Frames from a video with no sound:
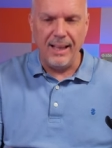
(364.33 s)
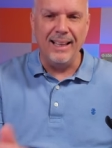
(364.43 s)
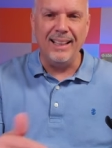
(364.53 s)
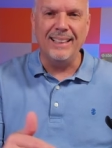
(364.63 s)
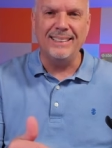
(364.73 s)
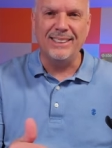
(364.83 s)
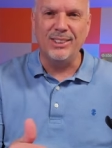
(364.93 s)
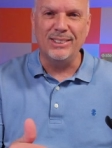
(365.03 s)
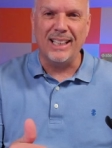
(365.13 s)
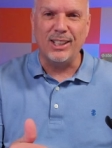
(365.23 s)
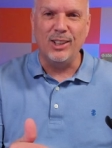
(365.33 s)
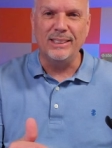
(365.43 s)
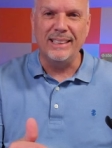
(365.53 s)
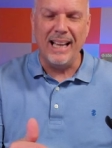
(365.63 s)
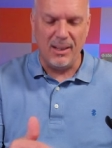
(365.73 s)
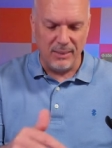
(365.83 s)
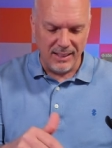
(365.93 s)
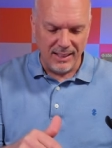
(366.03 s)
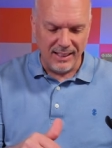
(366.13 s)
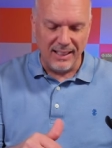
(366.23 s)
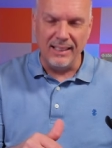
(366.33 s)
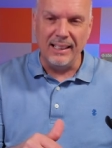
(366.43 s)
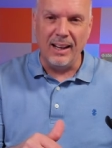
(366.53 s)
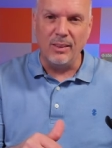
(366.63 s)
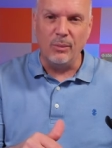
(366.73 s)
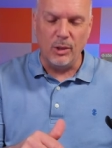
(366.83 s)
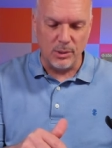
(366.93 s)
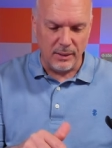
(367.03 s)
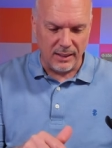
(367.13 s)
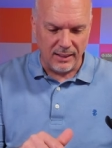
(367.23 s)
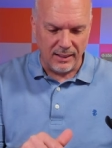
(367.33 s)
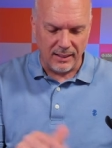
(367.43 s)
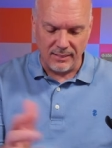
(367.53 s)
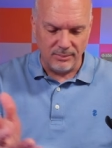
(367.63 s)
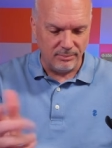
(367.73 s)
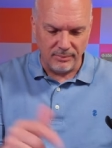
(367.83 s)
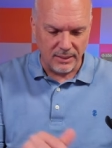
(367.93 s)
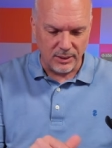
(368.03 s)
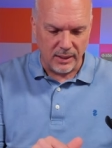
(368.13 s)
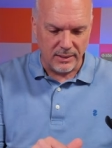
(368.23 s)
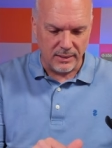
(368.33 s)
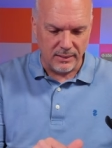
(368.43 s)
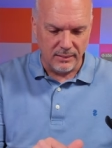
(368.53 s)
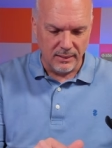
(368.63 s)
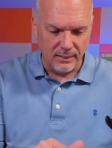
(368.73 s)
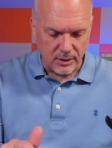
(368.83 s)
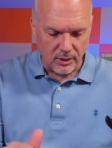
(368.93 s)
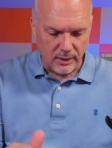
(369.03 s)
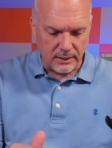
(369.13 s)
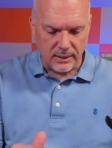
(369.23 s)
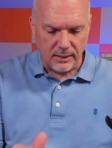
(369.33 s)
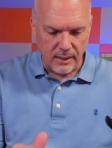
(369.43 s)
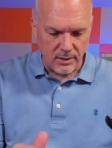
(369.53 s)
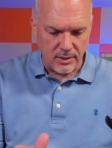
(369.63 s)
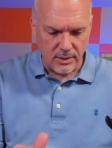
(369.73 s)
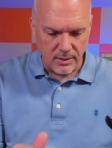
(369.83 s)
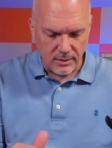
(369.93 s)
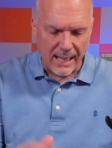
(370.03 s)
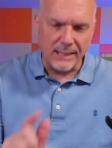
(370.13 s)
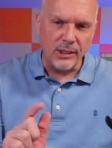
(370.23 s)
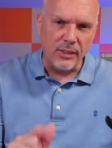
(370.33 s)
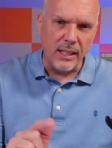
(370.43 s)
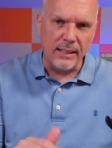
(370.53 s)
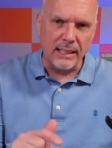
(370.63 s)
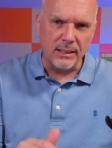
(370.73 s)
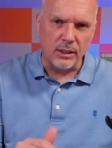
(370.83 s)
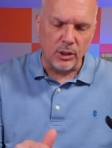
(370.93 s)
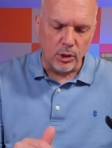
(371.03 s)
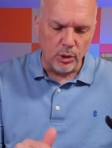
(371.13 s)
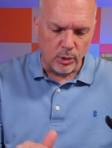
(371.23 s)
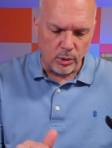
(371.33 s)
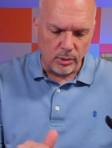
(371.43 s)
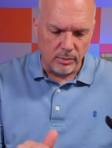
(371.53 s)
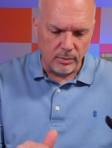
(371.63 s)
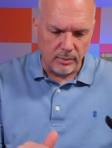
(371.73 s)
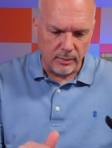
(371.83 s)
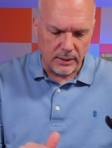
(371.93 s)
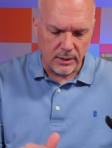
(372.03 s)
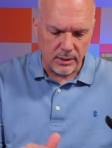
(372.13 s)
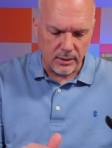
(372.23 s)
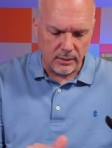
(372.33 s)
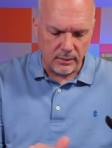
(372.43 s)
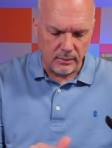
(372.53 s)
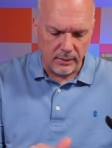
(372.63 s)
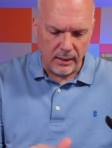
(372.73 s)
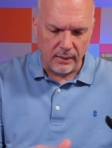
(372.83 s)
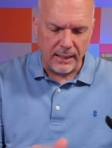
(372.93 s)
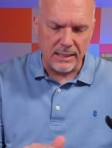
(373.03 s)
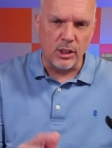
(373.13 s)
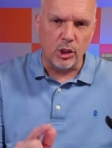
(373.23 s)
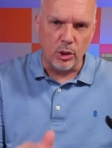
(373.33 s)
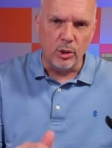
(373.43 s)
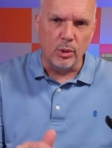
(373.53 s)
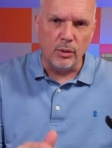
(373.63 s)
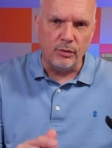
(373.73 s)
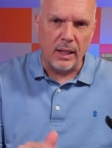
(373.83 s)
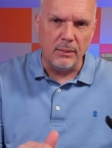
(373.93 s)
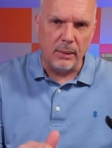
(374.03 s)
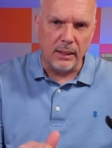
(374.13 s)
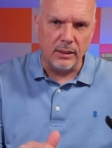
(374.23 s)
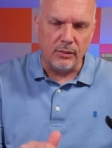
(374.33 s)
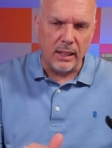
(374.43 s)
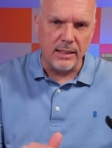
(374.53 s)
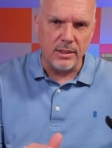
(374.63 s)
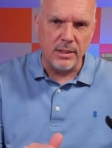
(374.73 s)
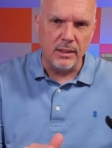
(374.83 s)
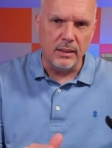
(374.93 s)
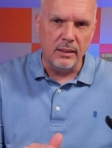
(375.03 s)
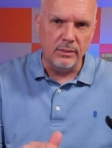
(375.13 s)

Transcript: as soon as I close the app, uh, now it wants me to connect. Crazy. So let's connect. Actually, I think that's the Google. That's, yeah, that's the Google Find My Device